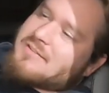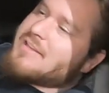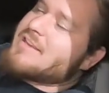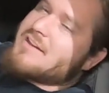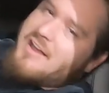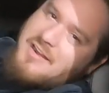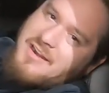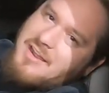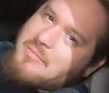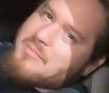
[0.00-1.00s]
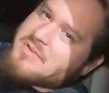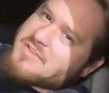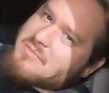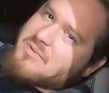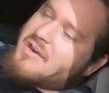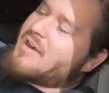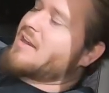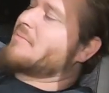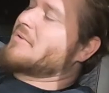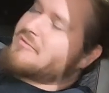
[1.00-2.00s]
lean on and I got my music
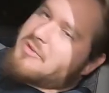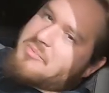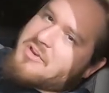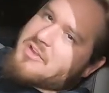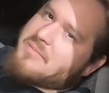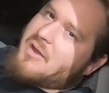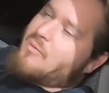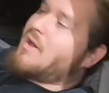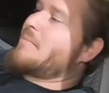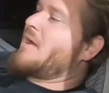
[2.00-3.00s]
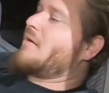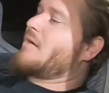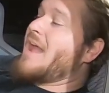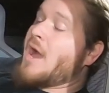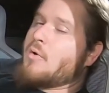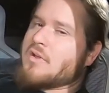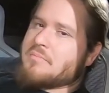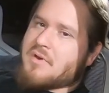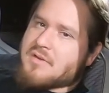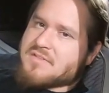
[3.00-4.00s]
blaring, I'm going to feel pretty good about where I'm at now
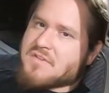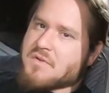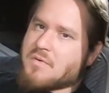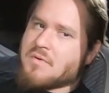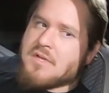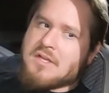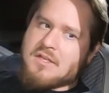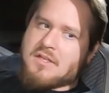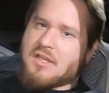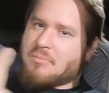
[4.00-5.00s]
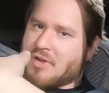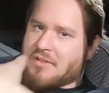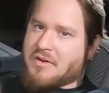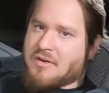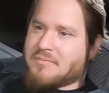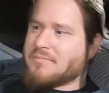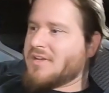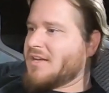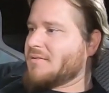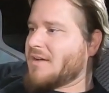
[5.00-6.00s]
compared to in my other
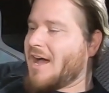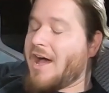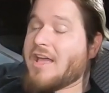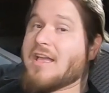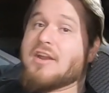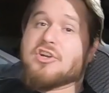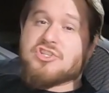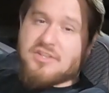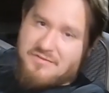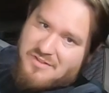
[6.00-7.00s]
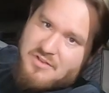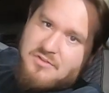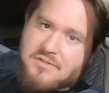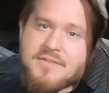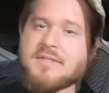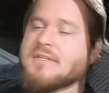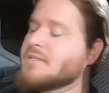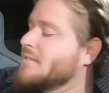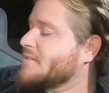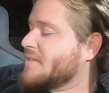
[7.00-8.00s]
high energy vehicles.
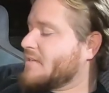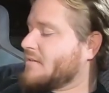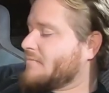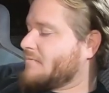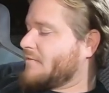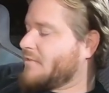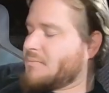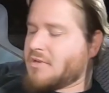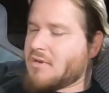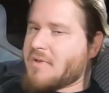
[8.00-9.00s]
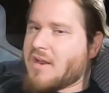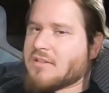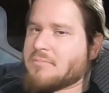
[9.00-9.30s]
So I'm feeling pretty good about it.